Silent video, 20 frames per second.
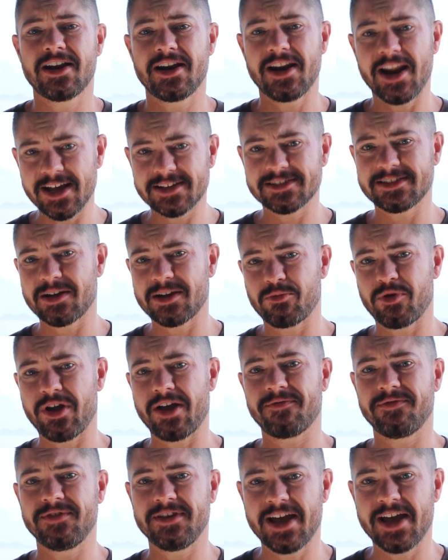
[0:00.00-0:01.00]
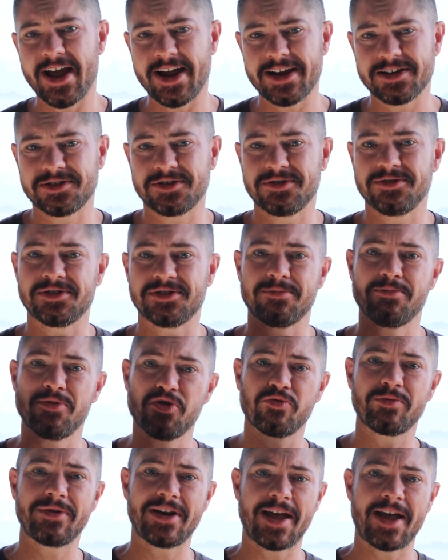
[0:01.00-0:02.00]
Next up we have Yash, who's a
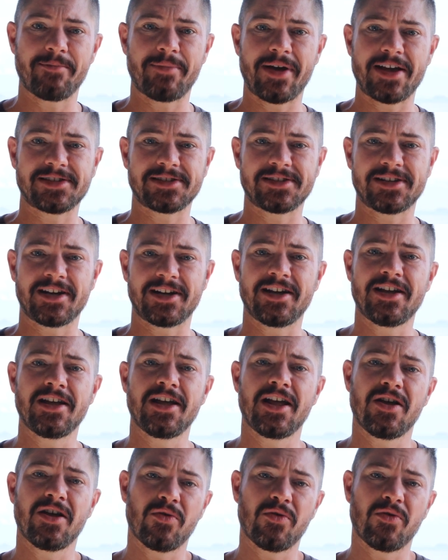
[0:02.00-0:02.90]
Milkman ambassador.